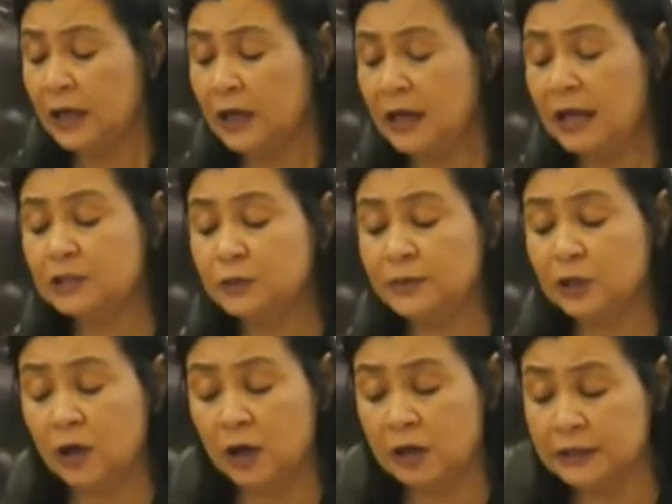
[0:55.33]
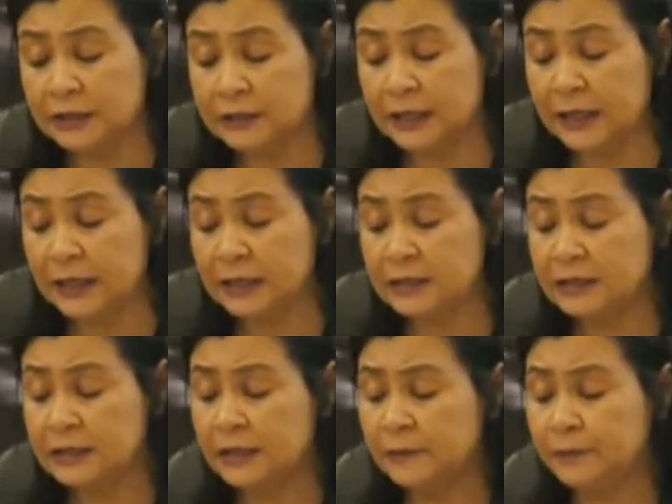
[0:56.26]
had to be
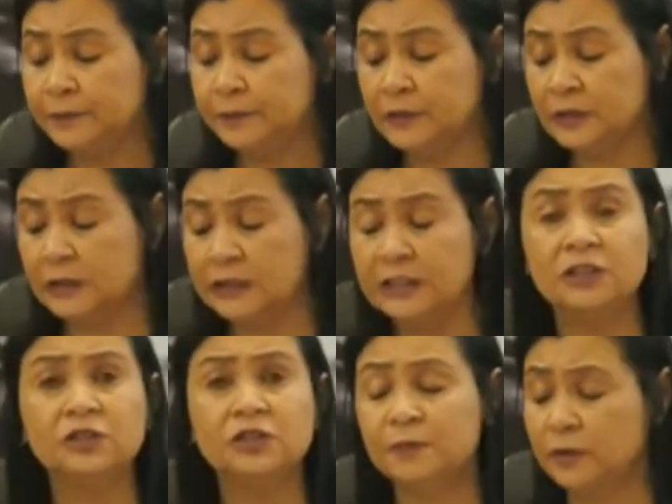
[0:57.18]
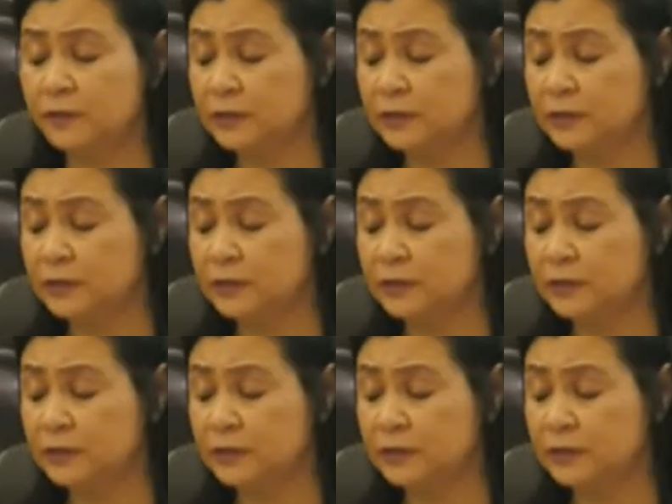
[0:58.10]
concretized. The leadership